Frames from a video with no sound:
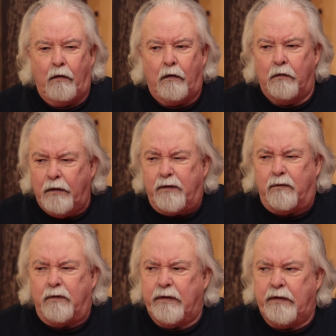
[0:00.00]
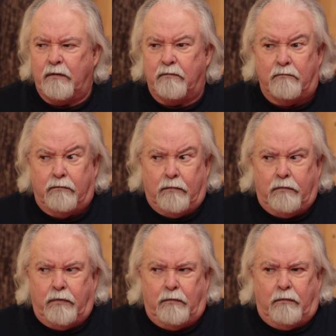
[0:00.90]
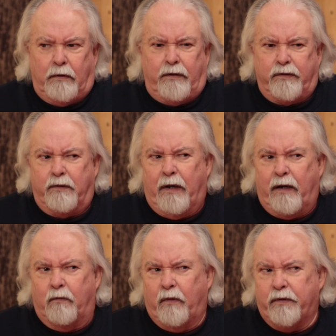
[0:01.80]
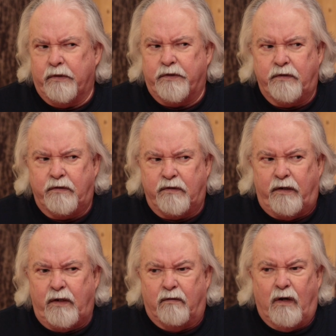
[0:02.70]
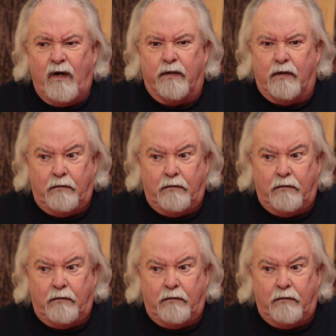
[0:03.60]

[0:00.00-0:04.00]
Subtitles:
Literally, it doesn't matter whether it's sunny or not.